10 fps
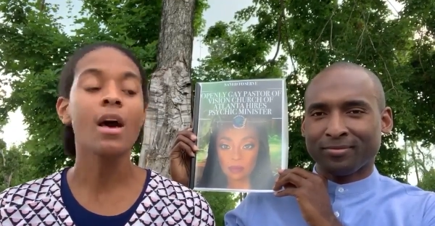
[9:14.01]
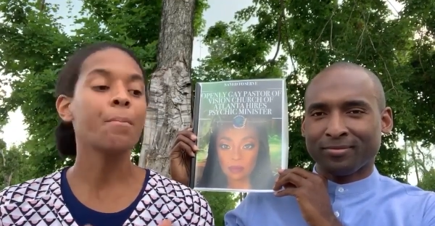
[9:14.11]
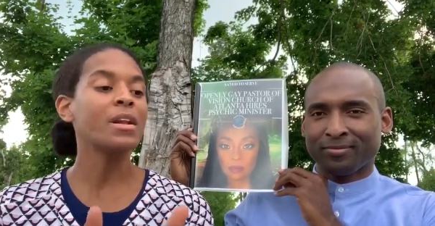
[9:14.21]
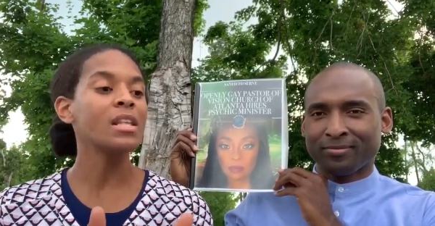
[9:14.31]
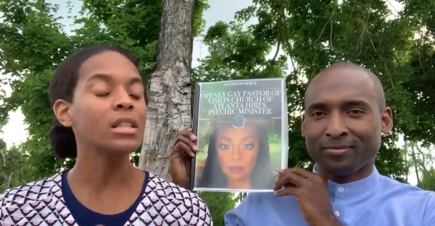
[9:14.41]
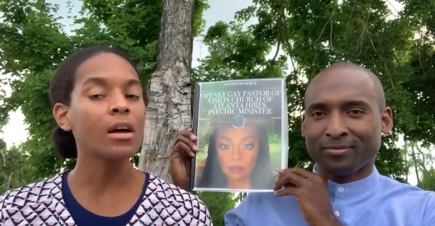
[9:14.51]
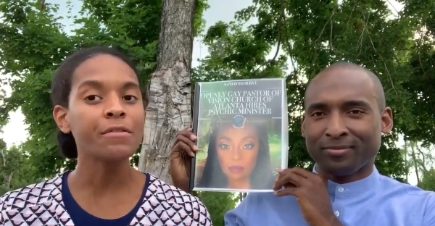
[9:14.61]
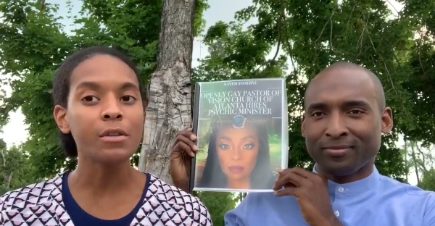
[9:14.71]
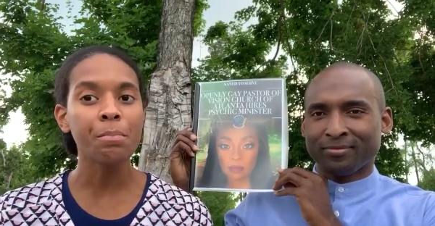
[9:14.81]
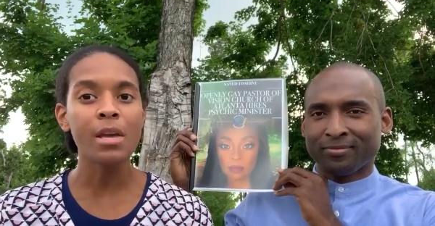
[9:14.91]
Speaker 1: But He
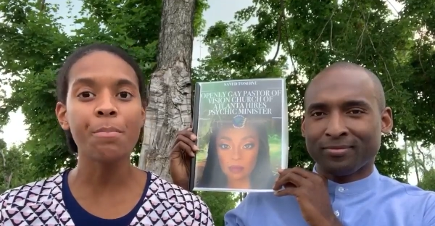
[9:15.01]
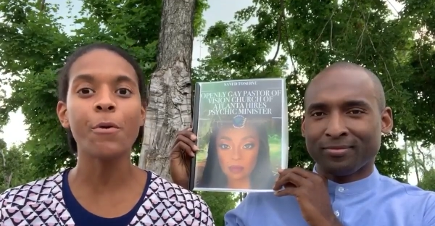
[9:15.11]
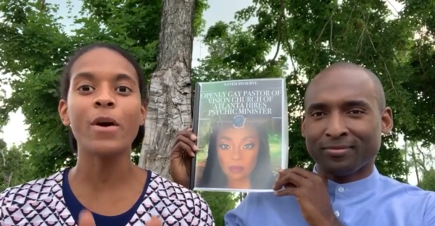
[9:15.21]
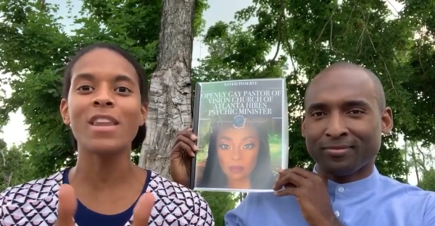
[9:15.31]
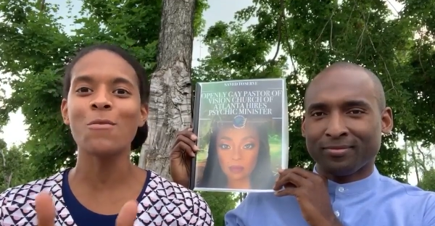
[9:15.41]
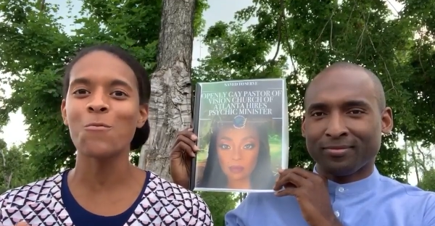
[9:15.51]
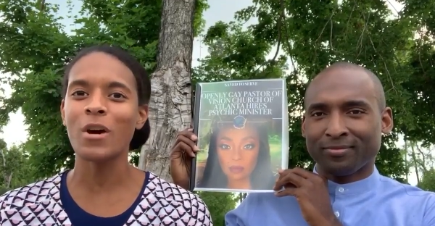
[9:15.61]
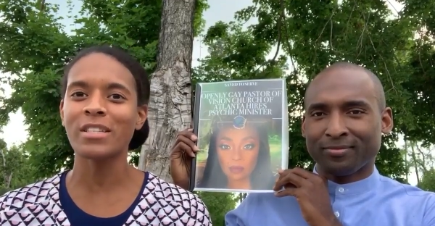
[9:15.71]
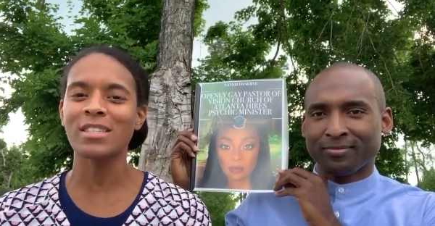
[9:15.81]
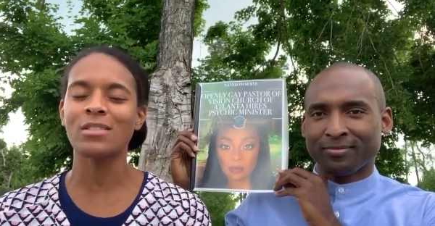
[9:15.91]
loves the people and He
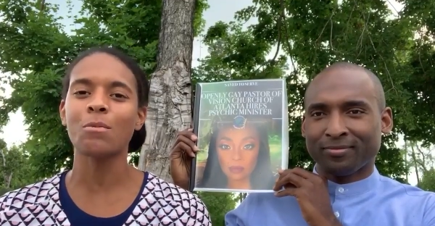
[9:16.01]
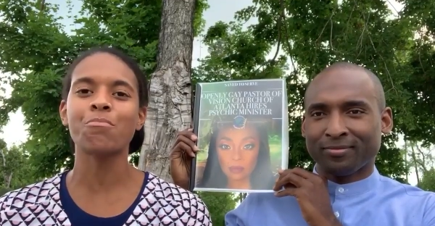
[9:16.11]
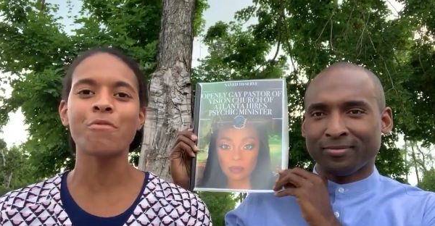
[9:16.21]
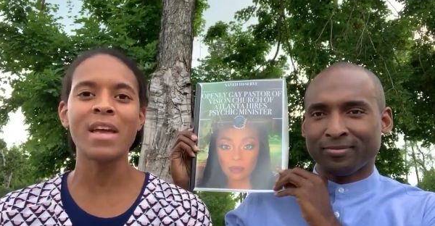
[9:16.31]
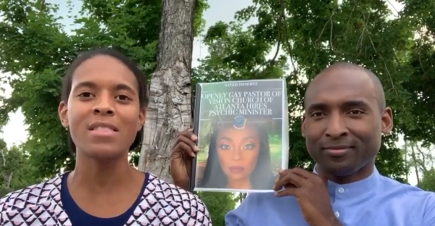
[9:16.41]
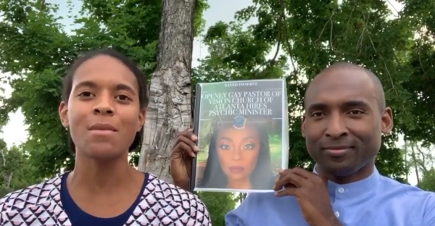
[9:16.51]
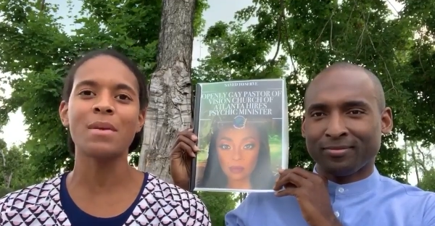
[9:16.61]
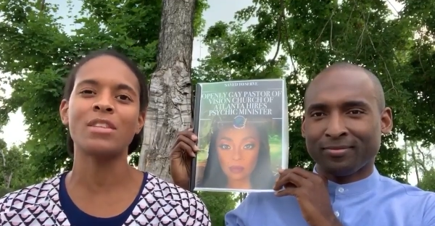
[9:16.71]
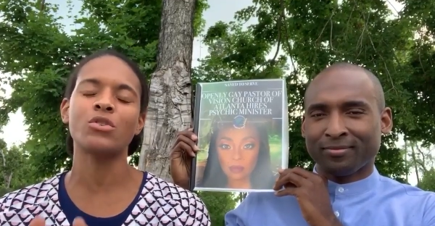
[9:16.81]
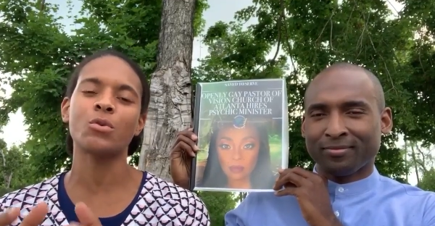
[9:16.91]
wants to bring them
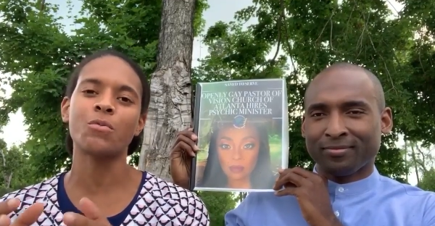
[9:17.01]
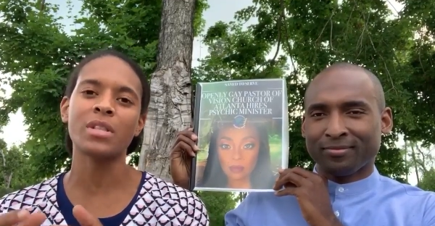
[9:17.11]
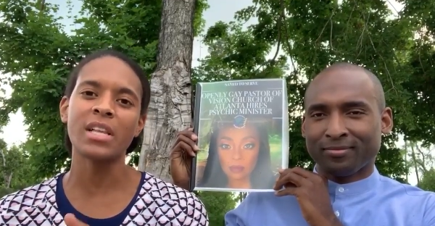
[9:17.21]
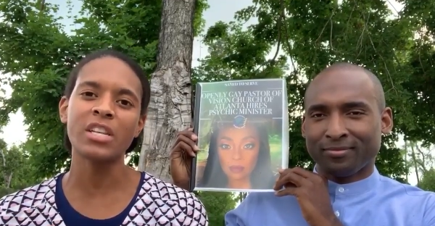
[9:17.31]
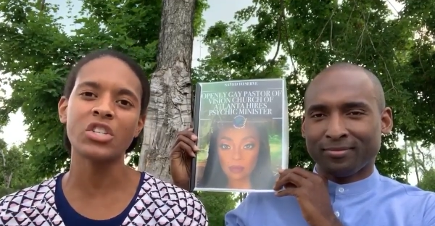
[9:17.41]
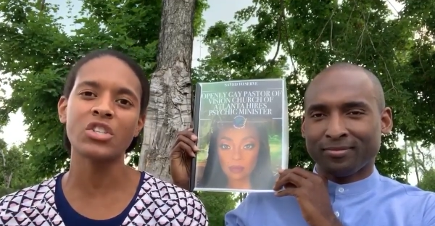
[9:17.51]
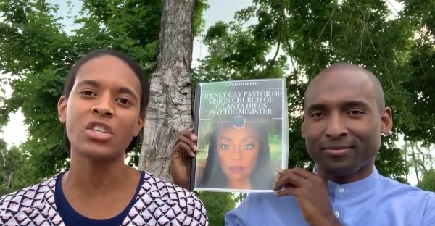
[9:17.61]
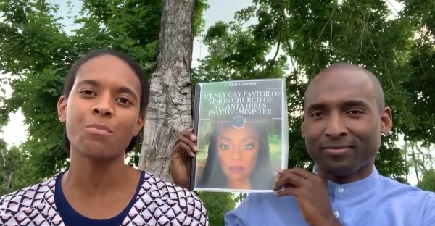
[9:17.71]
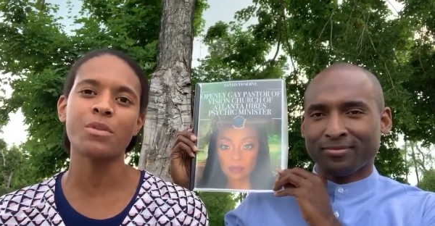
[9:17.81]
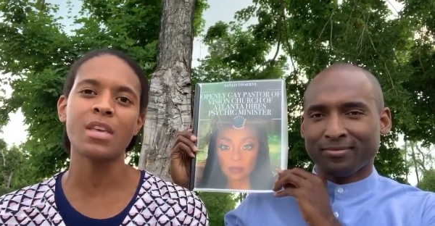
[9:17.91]
into a
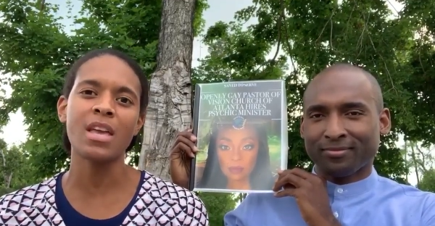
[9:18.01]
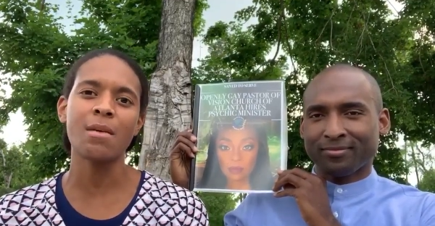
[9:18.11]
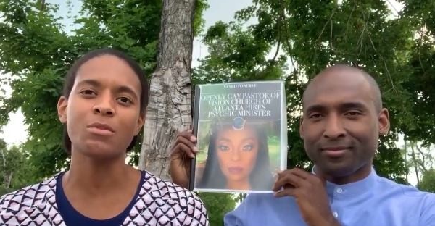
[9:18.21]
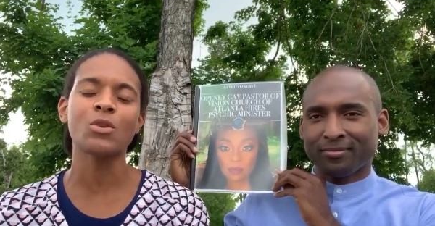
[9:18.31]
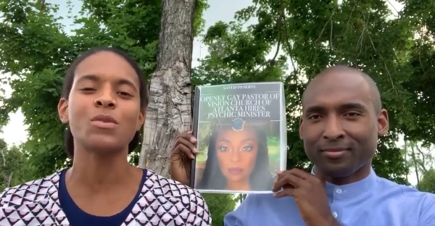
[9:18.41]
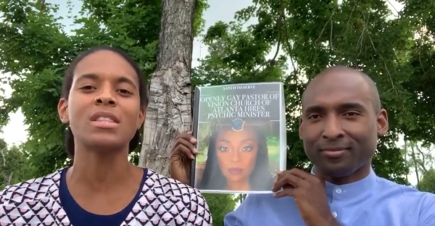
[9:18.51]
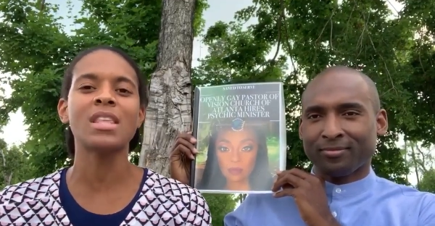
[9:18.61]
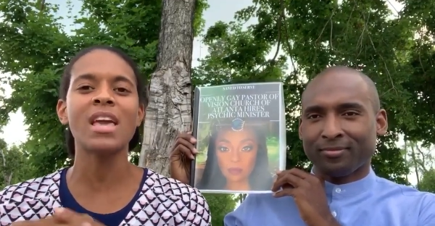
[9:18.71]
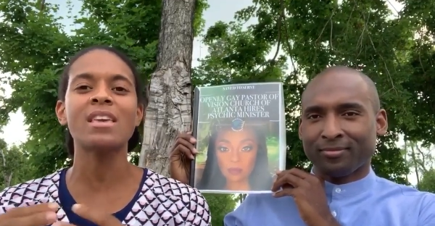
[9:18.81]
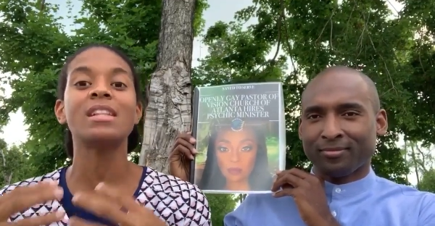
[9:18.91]
relationship with Him so that
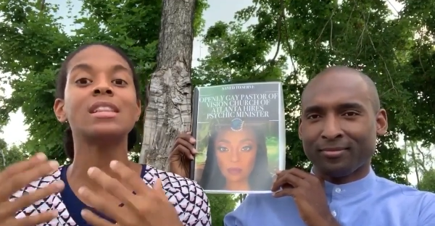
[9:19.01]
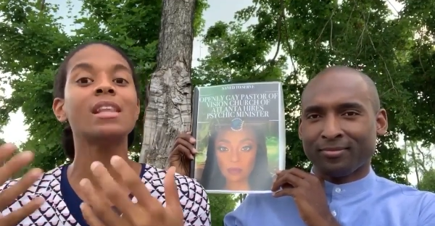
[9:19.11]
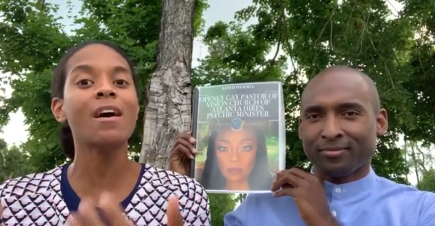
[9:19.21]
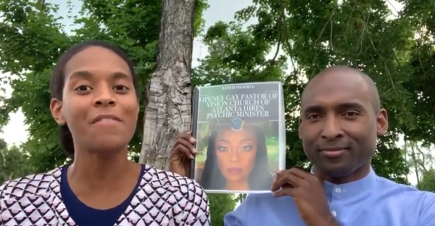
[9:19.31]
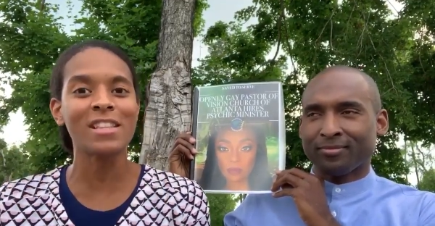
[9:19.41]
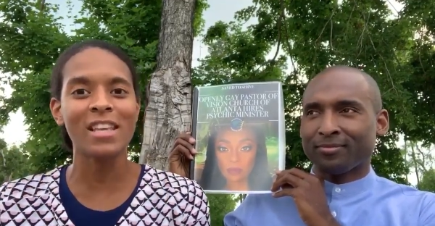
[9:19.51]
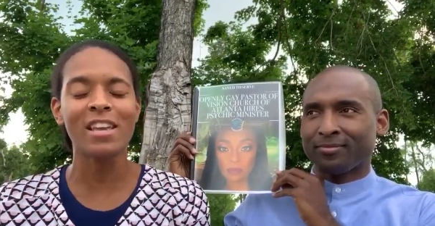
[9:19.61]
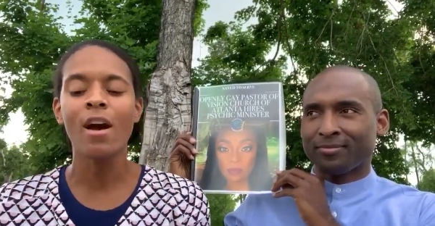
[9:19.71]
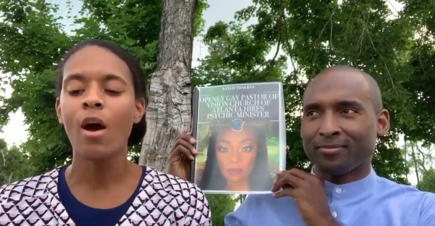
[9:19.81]
they can lovingly